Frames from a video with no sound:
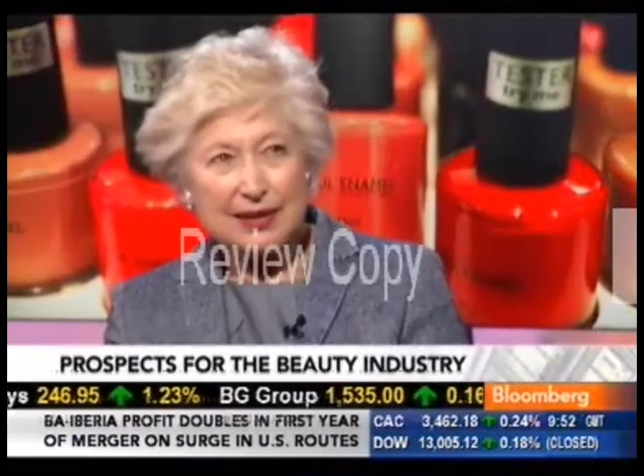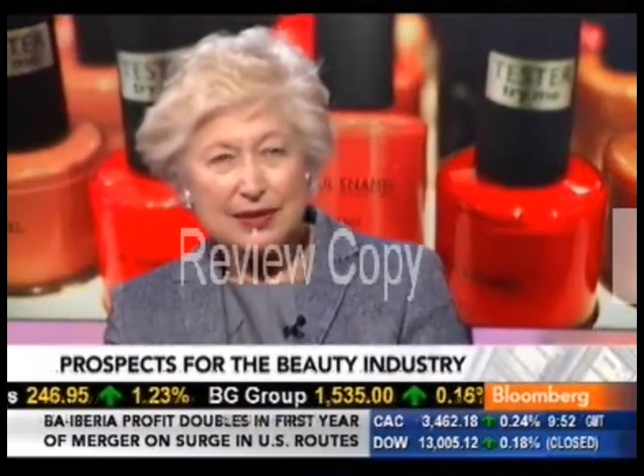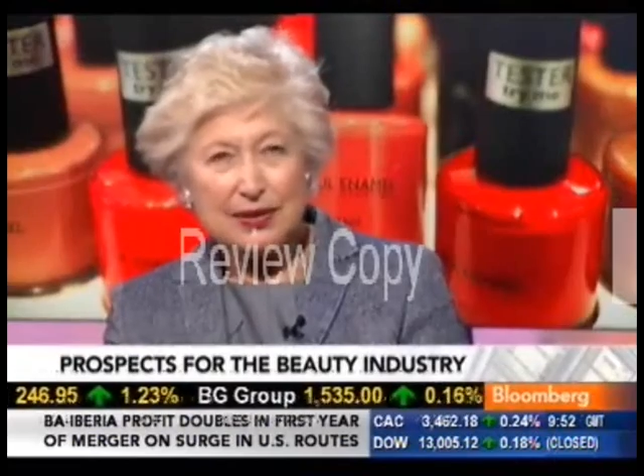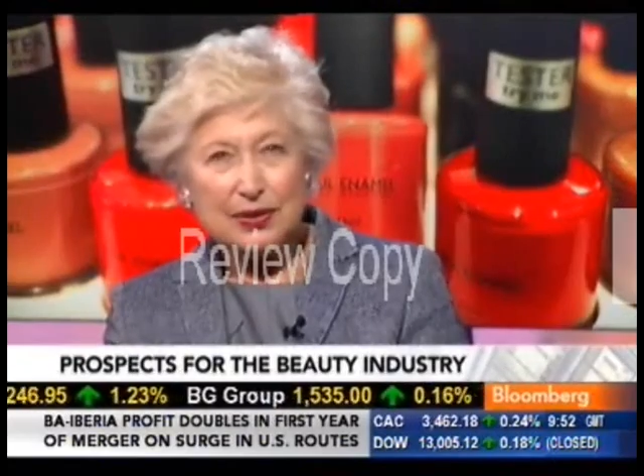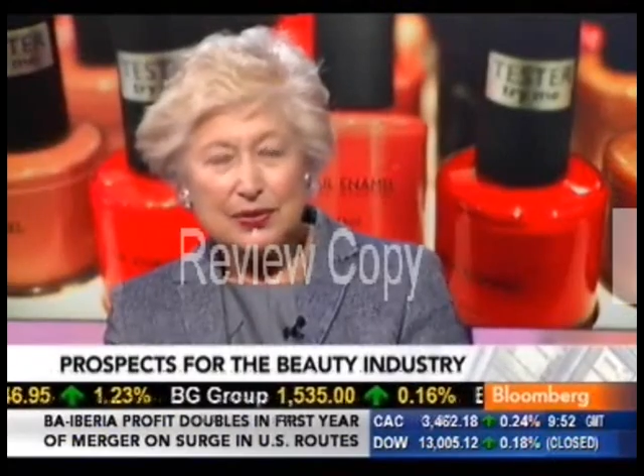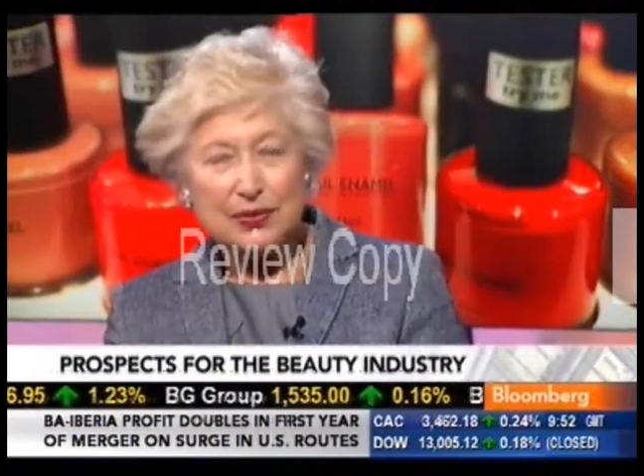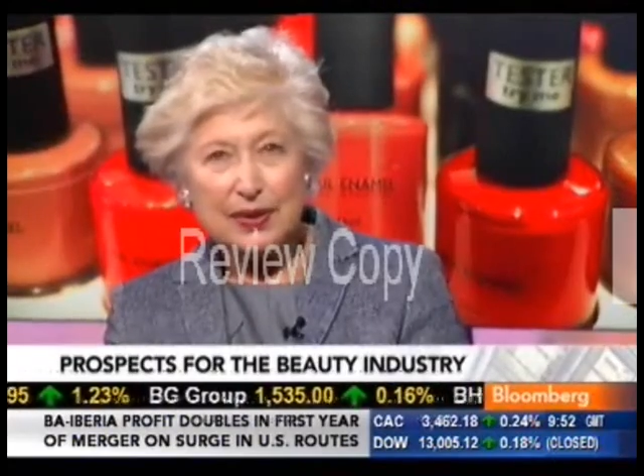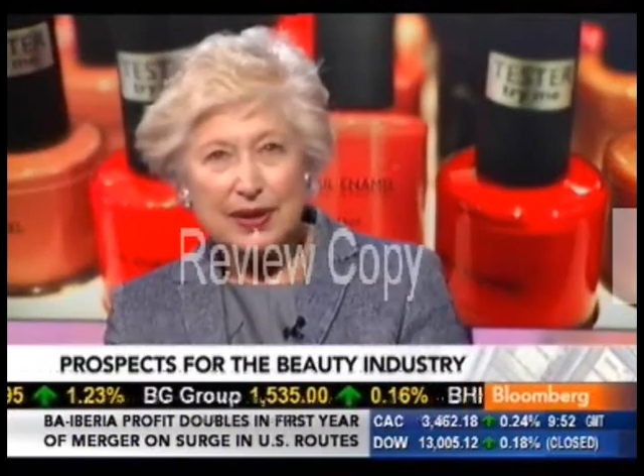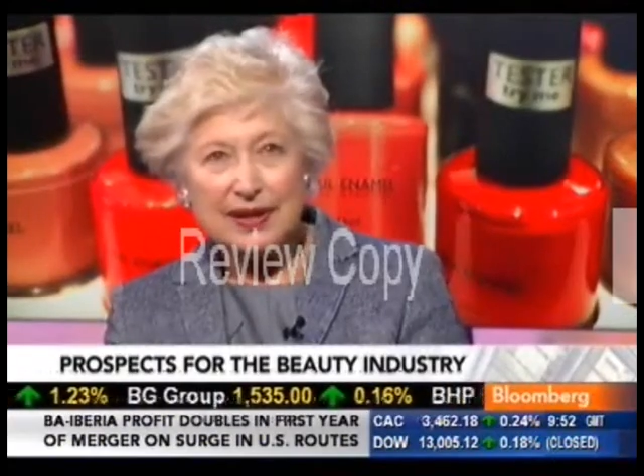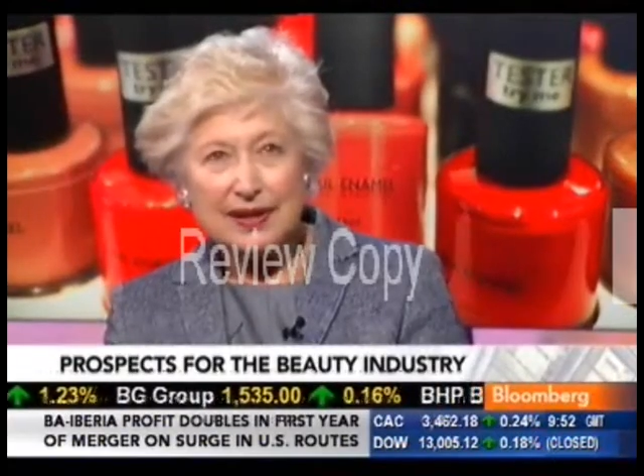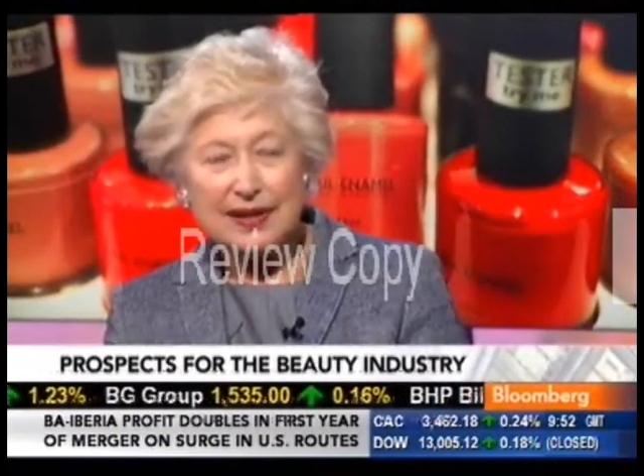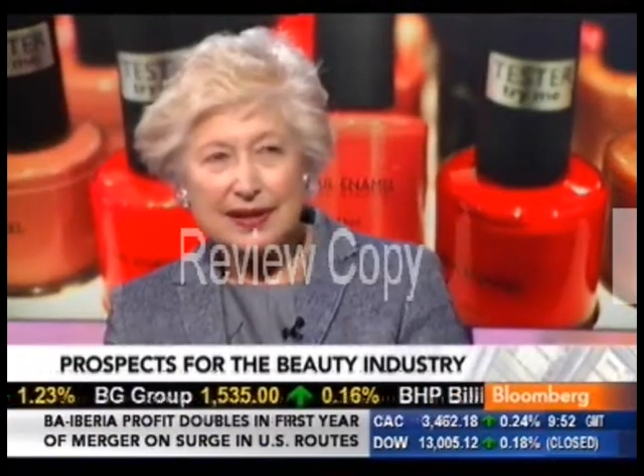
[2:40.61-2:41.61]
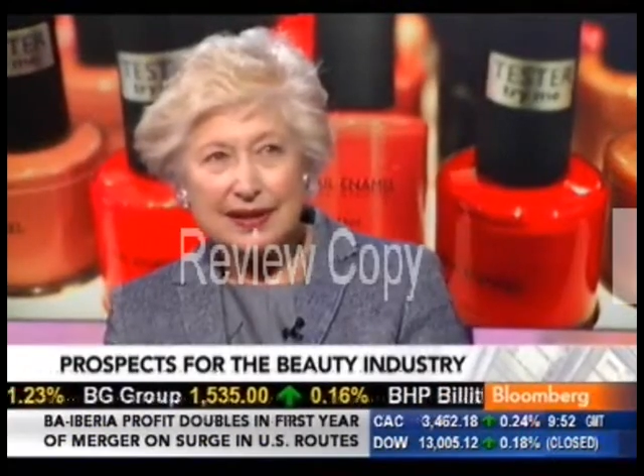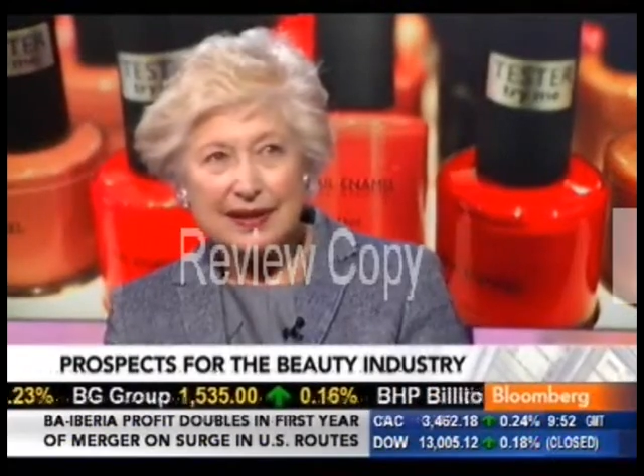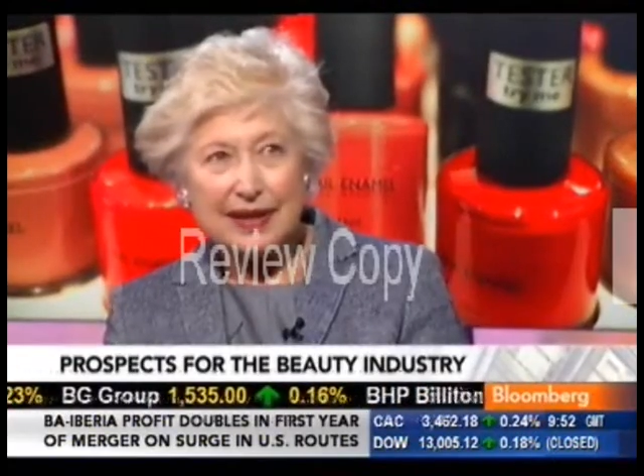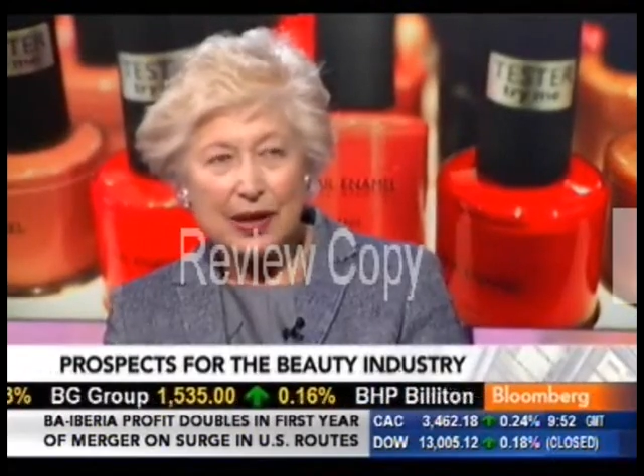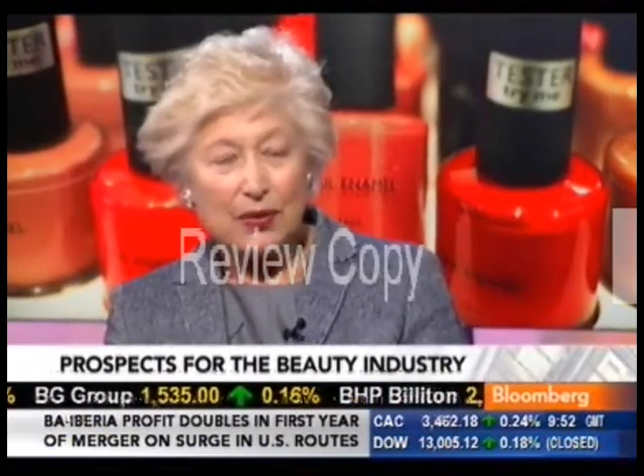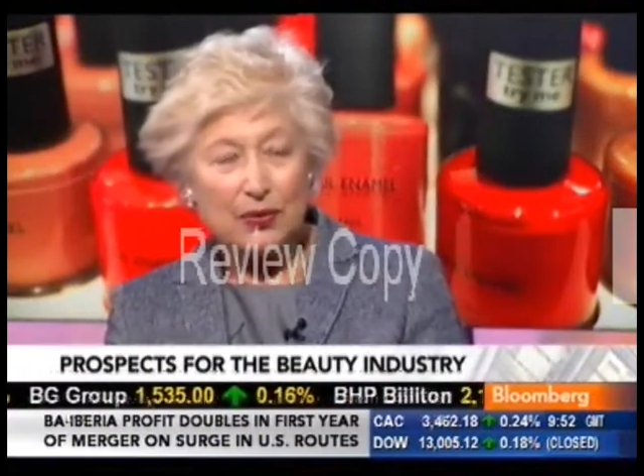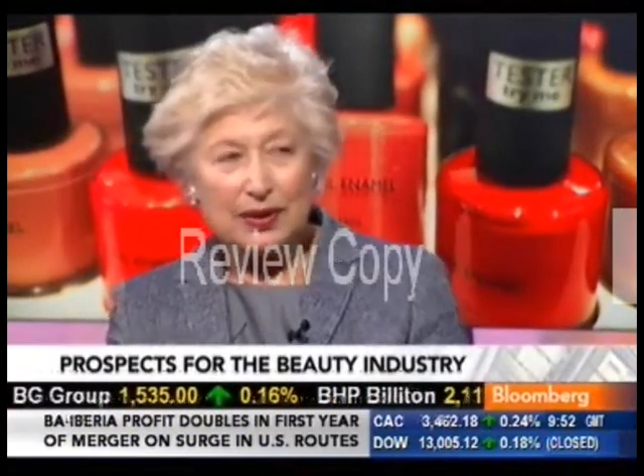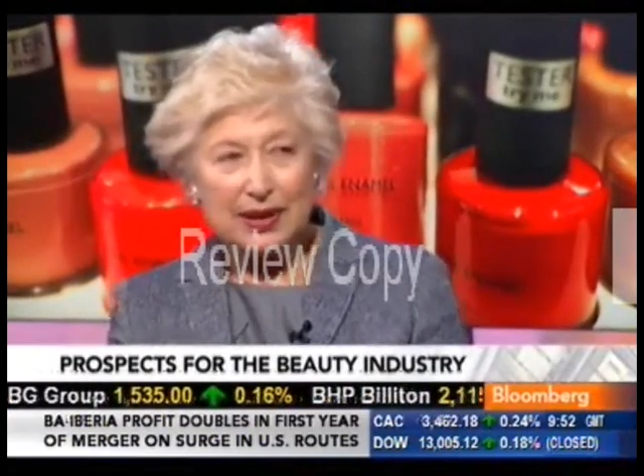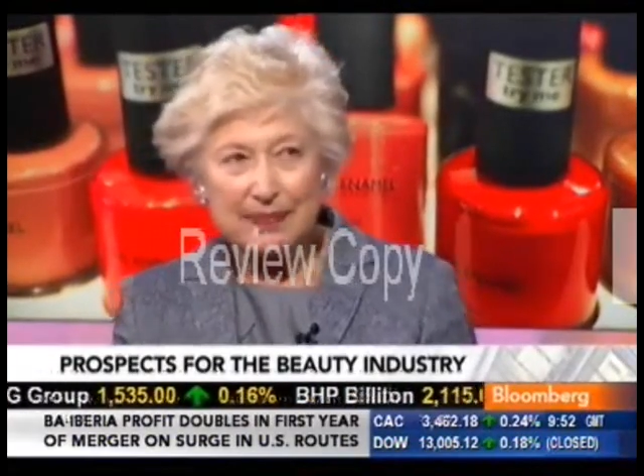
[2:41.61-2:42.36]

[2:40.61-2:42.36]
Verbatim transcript: to do with the, the old